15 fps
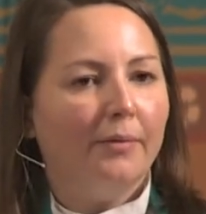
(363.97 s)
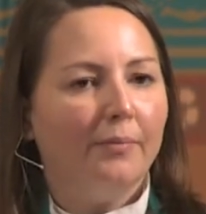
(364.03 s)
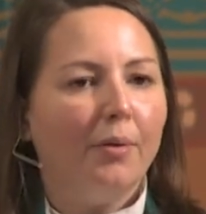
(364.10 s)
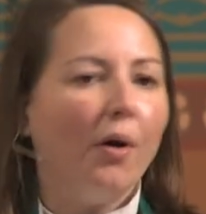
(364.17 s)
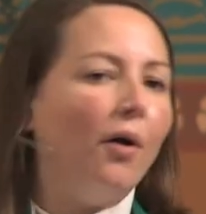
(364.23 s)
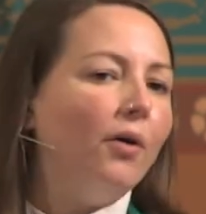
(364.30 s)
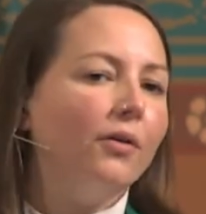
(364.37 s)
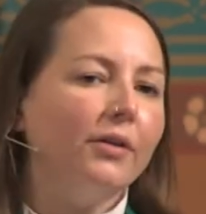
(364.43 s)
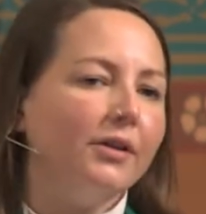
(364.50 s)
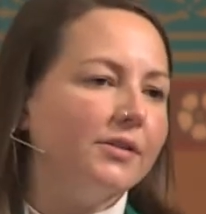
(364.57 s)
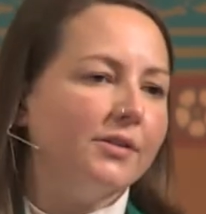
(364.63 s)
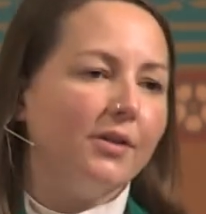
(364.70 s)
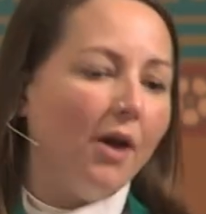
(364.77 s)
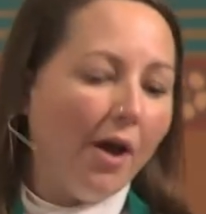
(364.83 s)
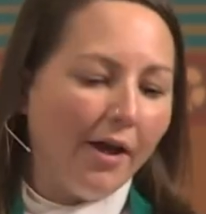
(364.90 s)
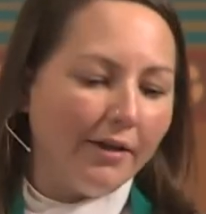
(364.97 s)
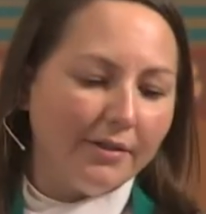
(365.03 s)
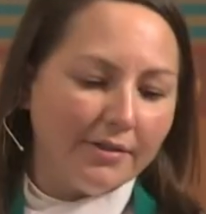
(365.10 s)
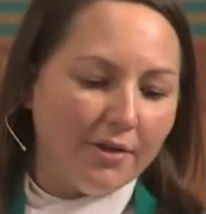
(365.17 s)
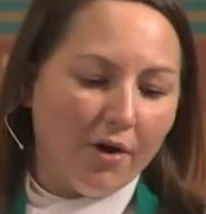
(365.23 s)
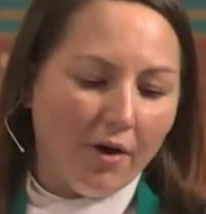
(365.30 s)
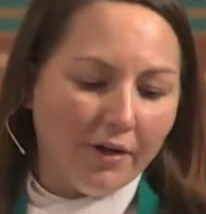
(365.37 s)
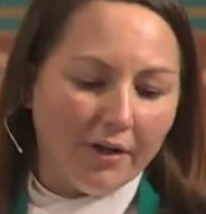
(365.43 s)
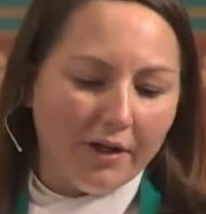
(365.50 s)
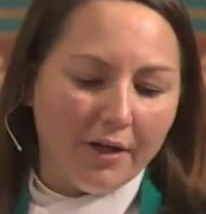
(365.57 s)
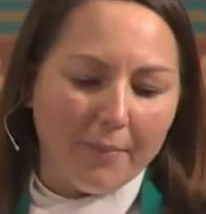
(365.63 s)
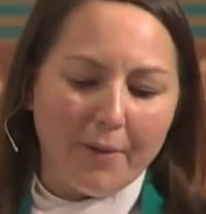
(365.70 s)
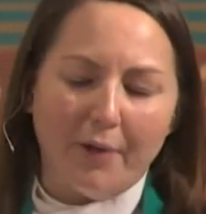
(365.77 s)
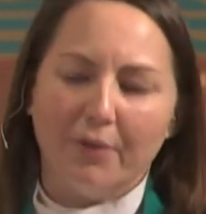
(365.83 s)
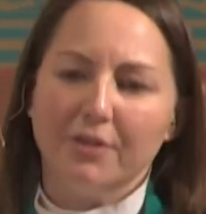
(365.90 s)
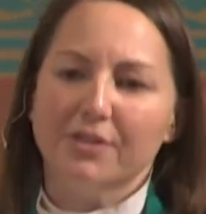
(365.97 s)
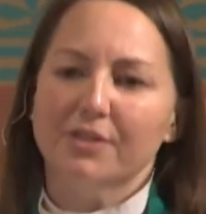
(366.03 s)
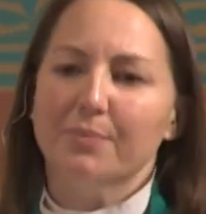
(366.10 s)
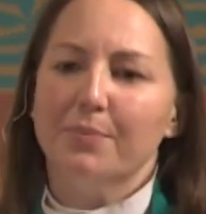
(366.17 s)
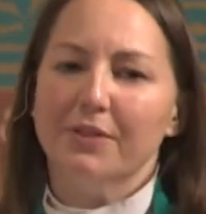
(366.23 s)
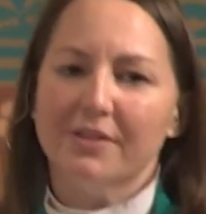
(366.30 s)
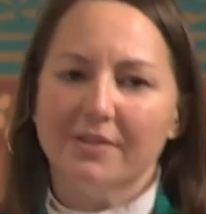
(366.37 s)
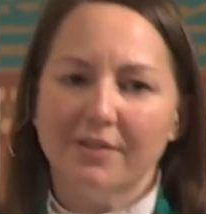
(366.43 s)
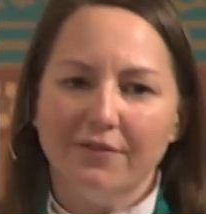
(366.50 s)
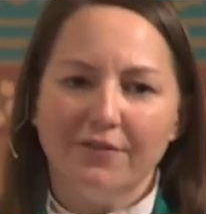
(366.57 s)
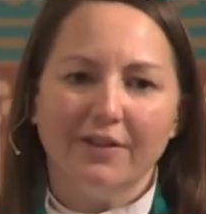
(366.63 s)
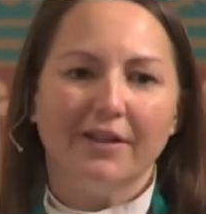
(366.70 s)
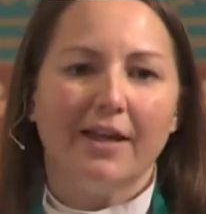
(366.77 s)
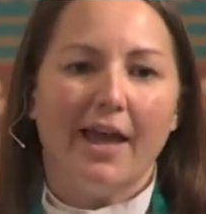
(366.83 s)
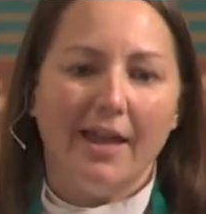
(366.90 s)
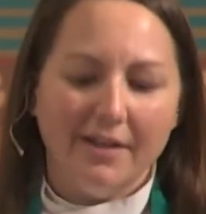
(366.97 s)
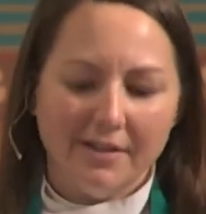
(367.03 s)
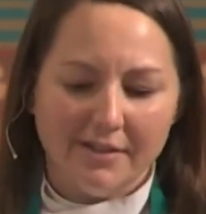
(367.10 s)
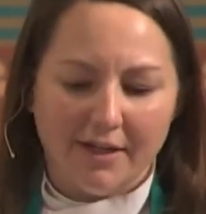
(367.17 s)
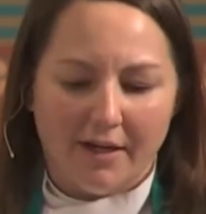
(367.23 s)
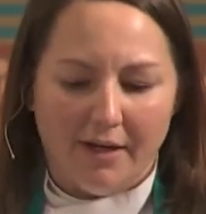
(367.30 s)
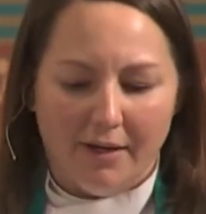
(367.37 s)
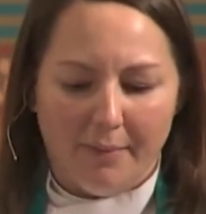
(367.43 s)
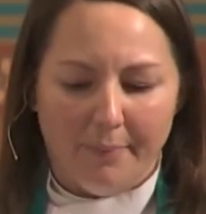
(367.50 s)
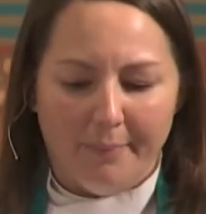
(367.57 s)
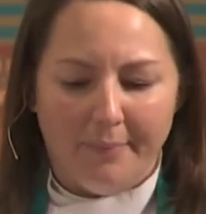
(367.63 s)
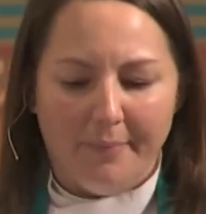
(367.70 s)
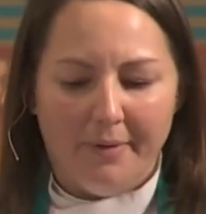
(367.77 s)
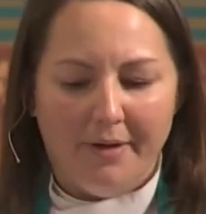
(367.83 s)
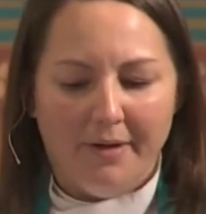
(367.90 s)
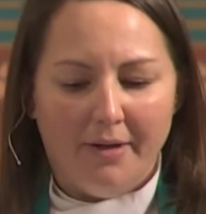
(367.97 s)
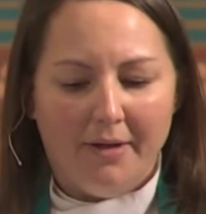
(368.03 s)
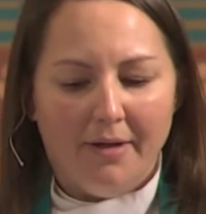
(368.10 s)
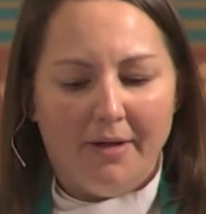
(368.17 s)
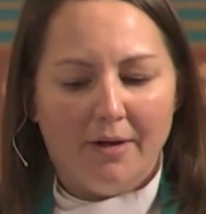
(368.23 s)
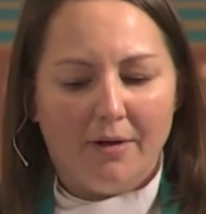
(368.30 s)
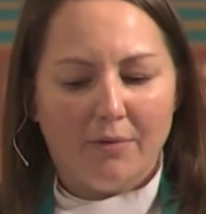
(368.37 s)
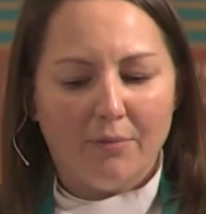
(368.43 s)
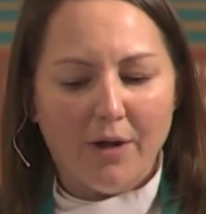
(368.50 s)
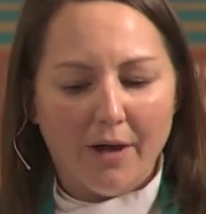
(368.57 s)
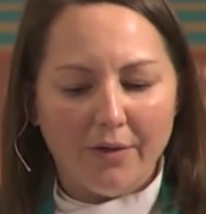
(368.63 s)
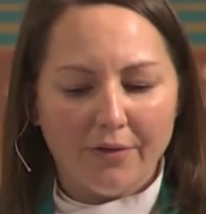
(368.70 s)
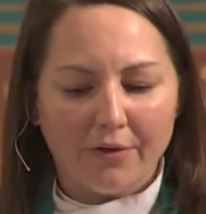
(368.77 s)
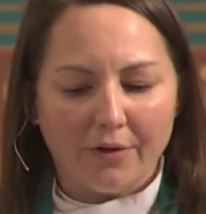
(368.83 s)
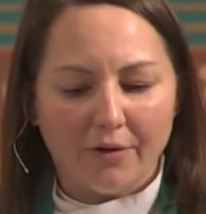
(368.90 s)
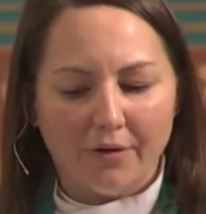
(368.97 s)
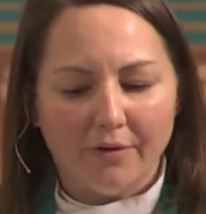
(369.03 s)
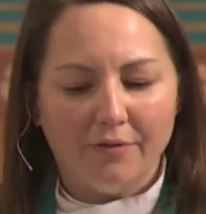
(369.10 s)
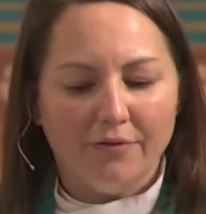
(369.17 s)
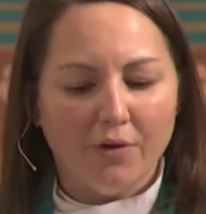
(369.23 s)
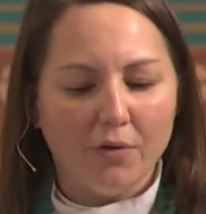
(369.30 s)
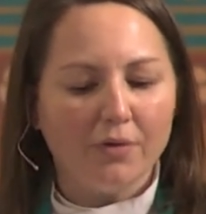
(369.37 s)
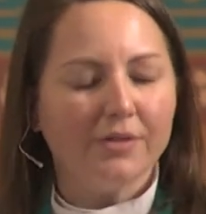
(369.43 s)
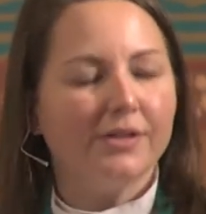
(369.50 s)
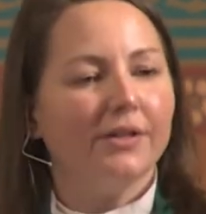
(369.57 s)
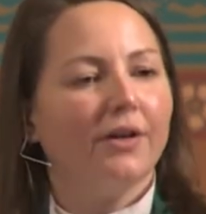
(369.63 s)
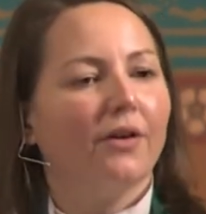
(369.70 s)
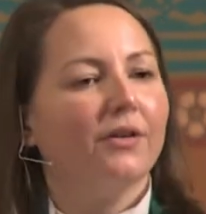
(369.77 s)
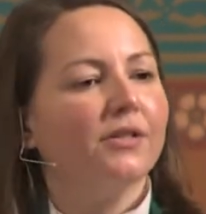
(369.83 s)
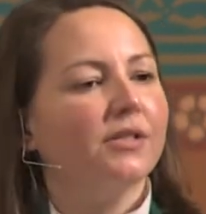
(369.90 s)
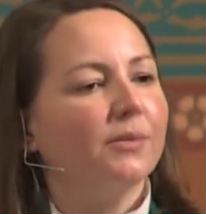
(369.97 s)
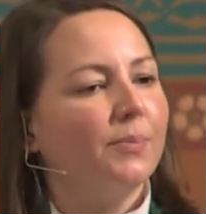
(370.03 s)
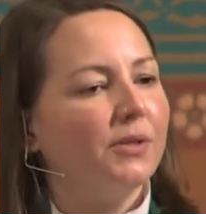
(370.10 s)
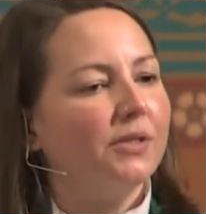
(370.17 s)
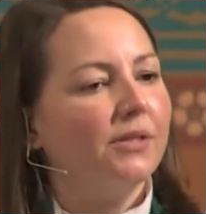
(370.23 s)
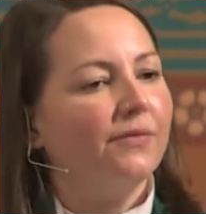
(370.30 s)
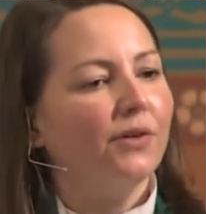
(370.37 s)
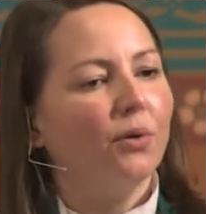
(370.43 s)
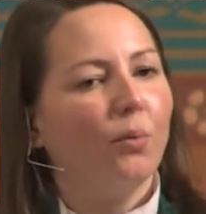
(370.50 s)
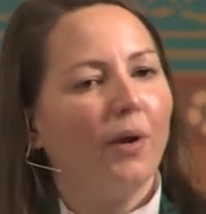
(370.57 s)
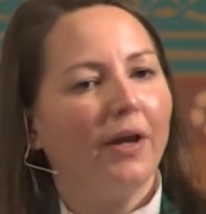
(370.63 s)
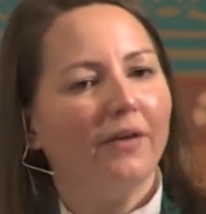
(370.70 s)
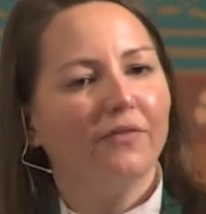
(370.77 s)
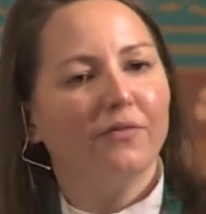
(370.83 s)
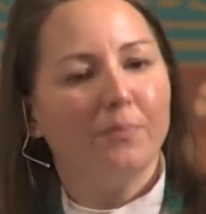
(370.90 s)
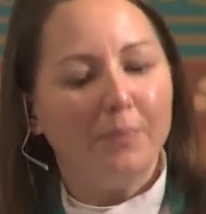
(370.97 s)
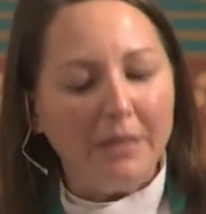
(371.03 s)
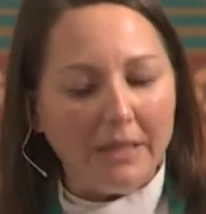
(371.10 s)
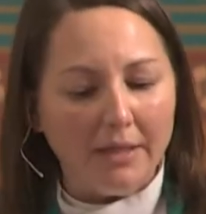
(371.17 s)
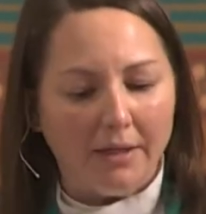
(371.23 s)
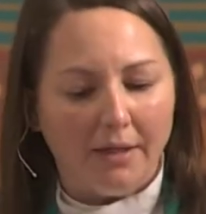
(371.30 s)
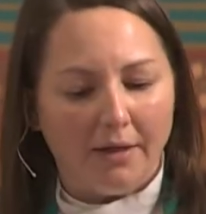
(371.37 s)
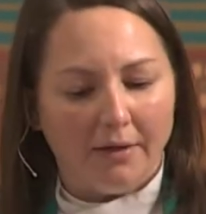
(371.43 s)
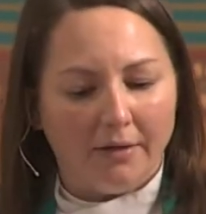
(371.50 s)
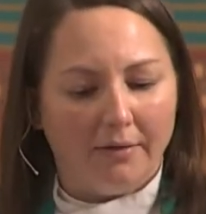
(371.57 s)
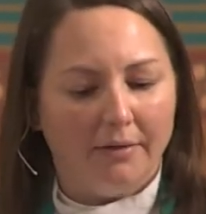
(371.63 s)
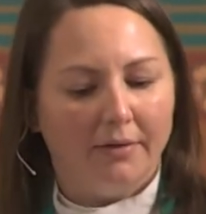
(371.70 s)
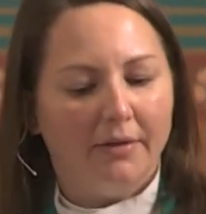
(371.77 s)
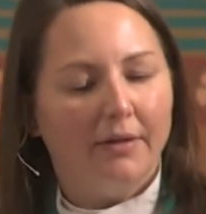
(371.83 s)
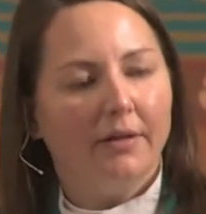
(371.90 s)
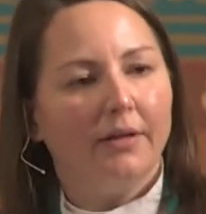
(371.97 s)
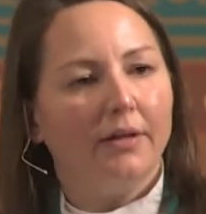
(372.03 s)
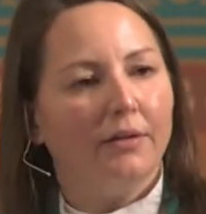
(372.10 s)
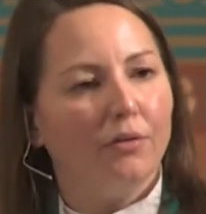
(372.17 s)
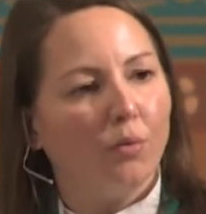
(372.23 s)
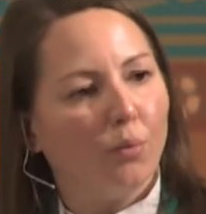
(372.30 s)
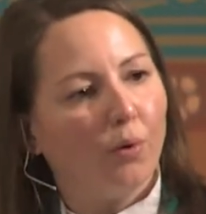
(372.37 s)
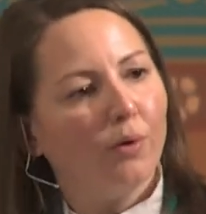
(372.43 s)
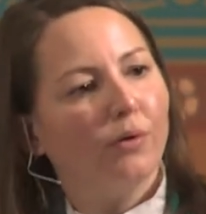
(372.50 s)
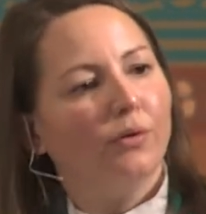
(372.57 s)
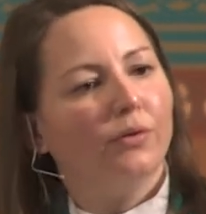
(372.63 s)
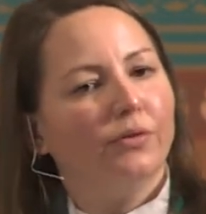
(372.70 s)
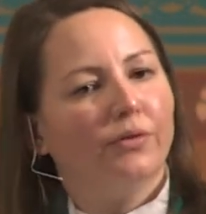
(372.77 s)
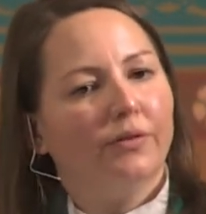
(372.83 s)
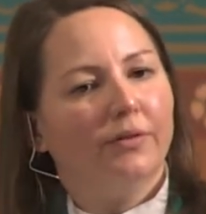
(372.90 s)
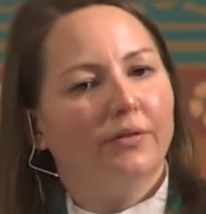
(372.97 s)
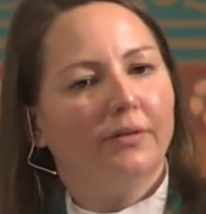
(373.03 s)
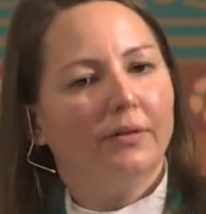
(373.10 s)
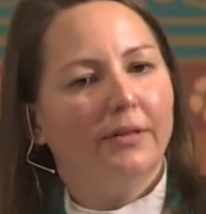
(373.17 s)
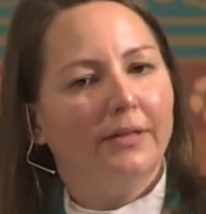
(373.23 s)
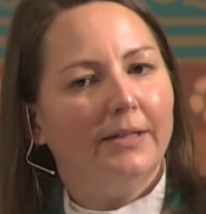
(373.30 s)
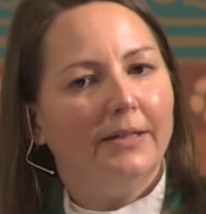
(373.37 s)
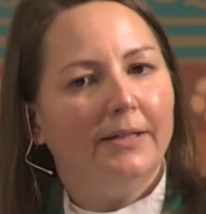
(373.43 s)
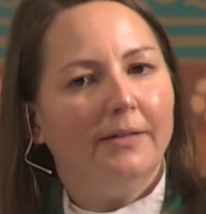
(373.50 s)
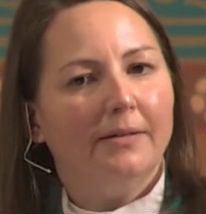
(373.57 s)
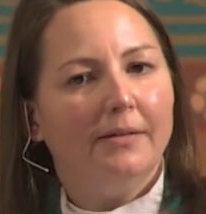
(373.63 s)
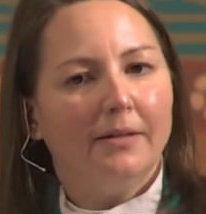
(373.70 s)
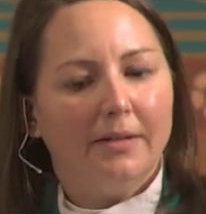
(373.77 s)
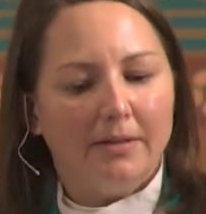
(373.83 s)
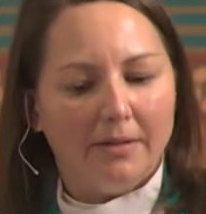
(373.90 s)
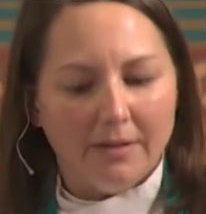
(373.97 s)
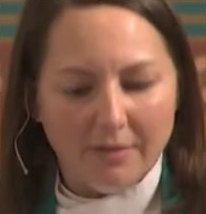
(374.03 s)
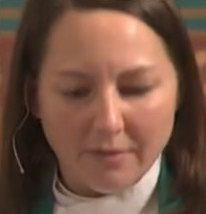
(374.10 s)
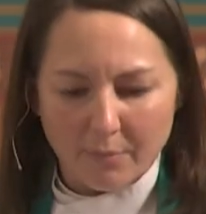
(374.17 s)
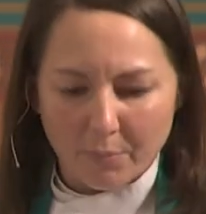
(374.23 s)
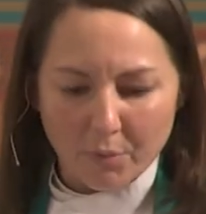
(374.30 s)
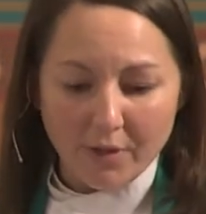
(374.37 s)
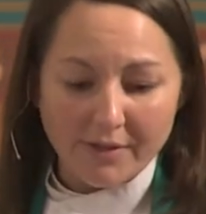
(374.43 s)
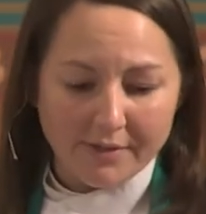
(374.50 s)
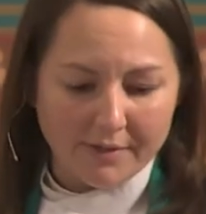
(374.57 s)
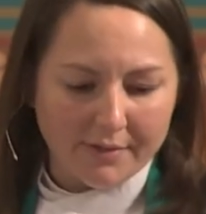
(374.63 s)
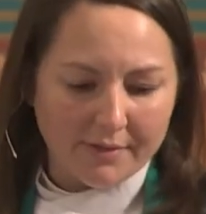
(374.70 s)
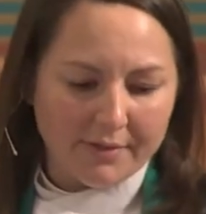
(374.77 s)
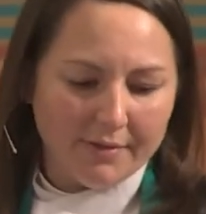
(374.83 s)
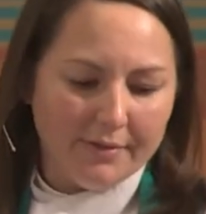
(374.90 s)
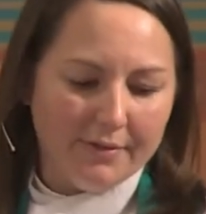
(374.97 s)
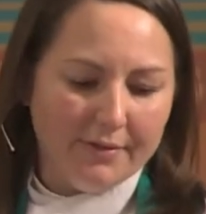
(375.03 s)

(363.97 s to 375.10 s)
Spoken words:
Paul is not talking about a specific end time, rather focusing on a specific way of being in the world, in the present.